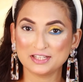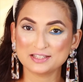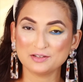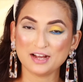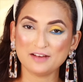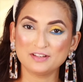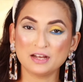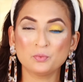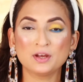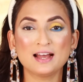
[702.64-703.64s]
this look, I've
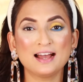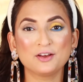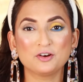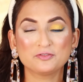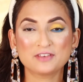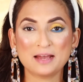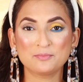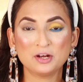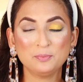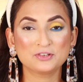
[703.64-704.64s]
done one eye off
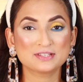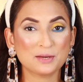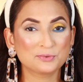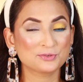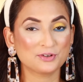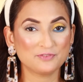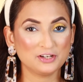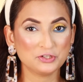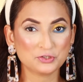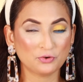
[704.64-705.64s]
camera because I was not
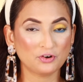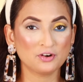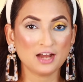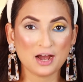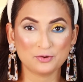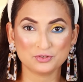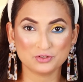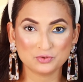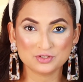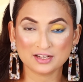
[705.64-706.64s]
very sure on how to
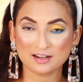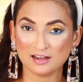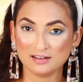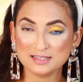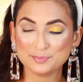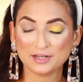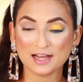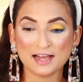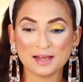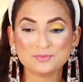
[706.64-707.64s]
use the colors, but
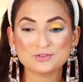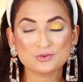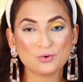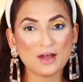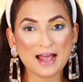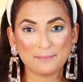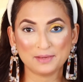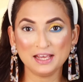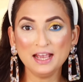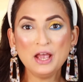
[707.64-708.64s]
I am so
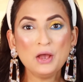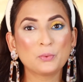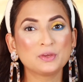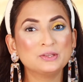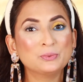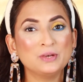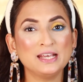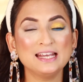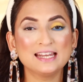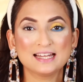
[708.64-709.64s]
happy with the way
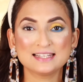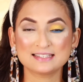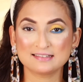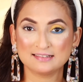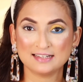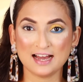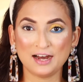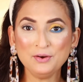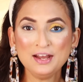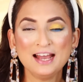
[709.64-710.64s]
it has turned
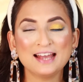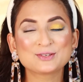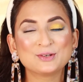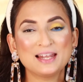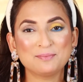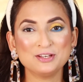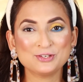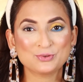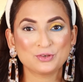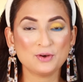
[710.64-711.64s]
out. So let me
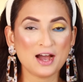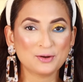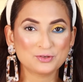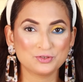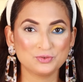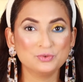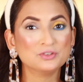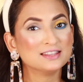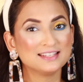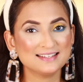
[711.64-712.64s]
show you how to do
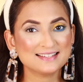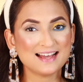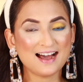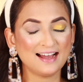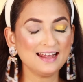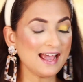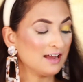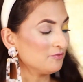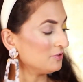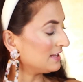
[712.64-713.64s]
this eye,
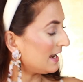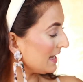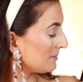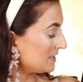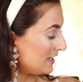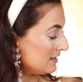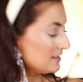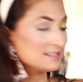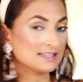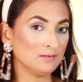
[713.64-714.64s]
and for that I'm taking
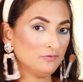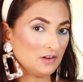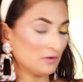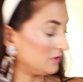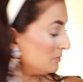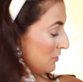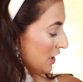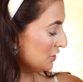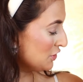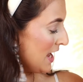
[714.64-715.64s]
the same fluffy brush